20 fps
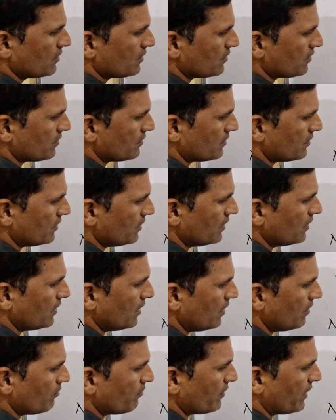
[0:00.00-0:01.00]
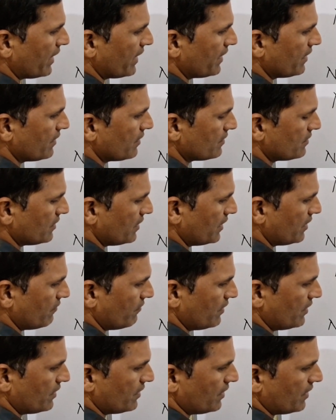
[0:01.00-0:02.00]
So Cl minus it
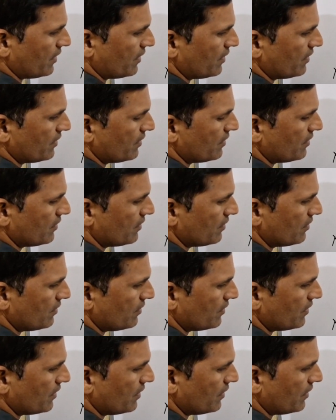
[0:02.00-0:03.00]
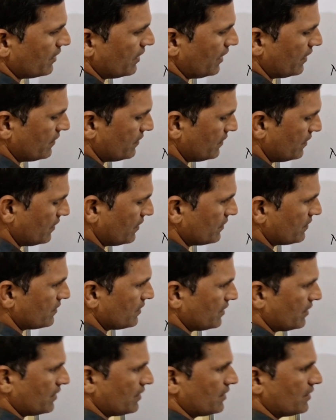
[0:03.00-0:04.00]
will turn. Okay,
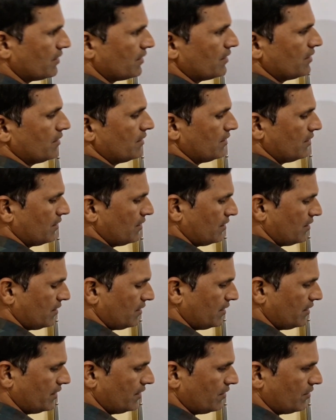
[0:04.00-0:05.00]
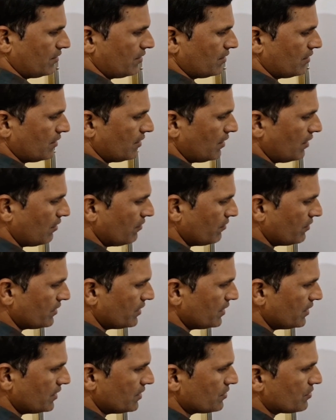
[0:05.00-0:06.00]
gaseous ion. Now
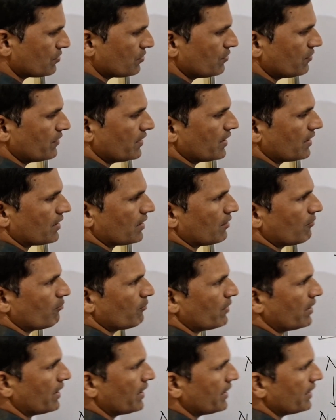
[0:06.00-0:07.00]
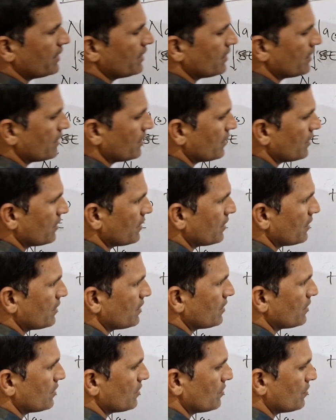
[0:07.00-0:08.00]
these two will combine
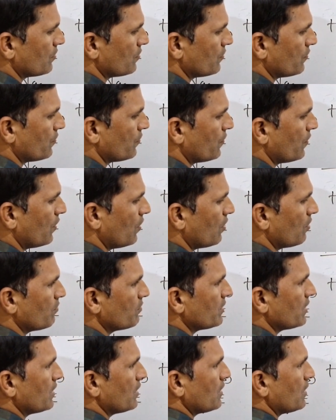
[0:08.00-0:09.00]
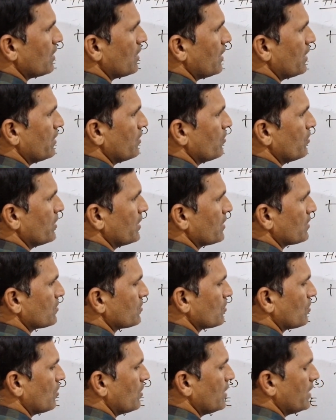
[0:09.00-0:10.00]
to form the ionic
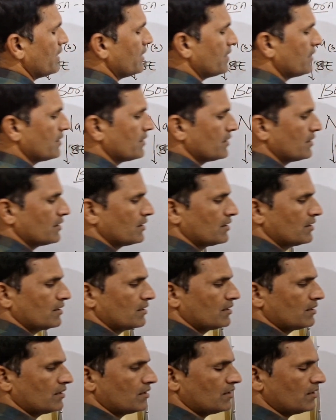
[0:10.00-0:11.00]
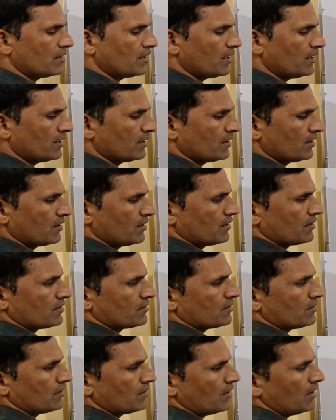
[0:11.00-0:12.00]
solid. Okay,
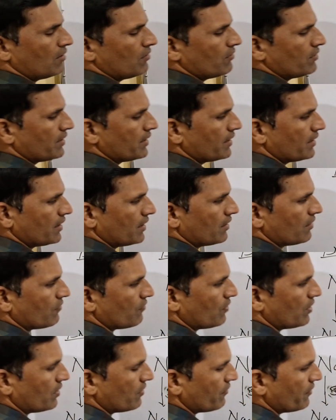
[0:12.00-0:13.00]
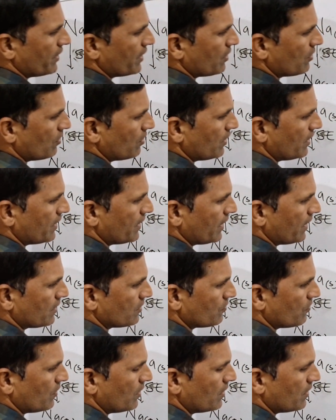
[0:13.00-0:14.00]
so now here what we call it
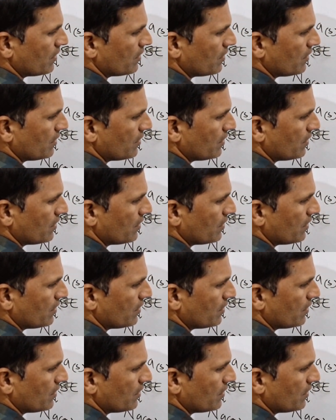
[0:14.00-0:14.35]
as what?